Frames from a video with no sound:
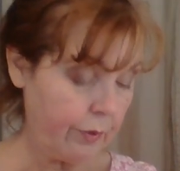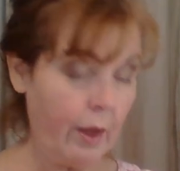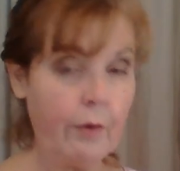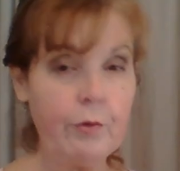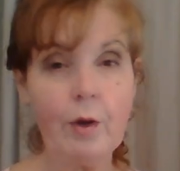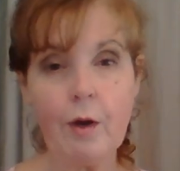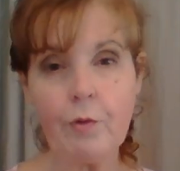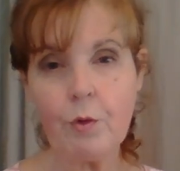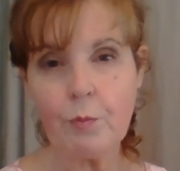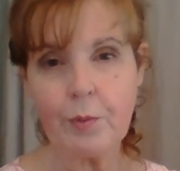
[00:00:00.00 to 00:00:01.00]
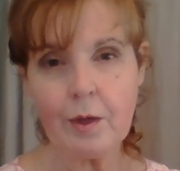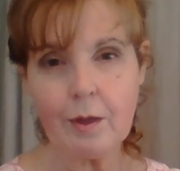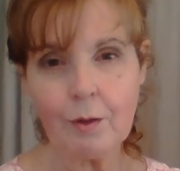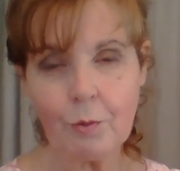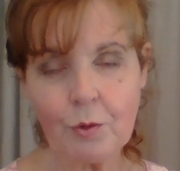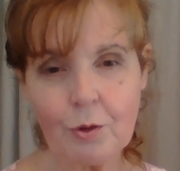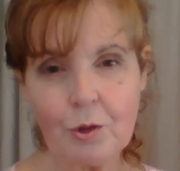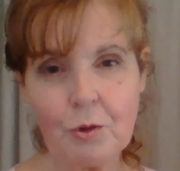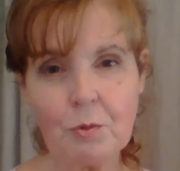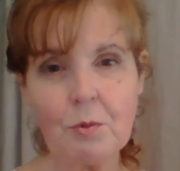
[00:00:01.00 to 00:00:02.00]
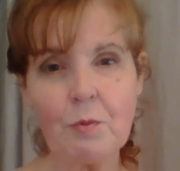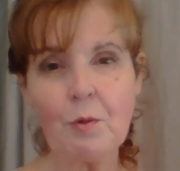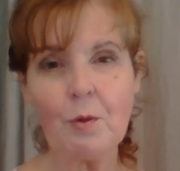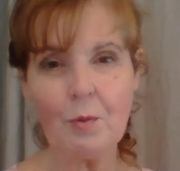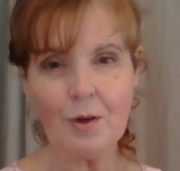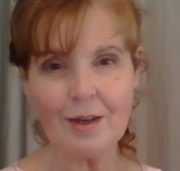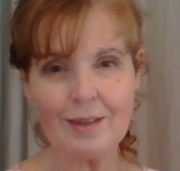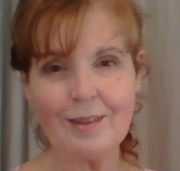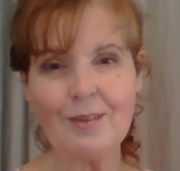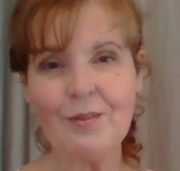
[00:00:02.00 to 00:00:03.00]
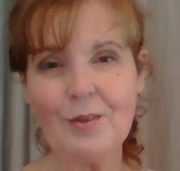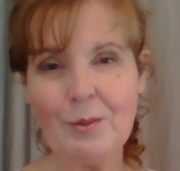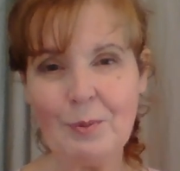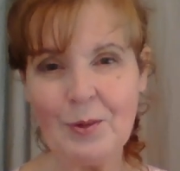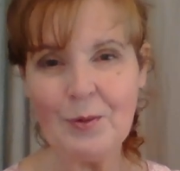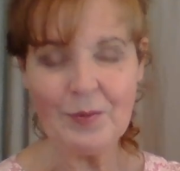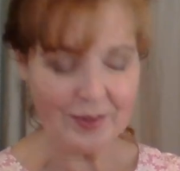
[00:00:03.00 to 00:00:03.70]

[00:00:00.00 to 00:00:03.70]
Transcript: have you ever been with your children for a walk in the full moon?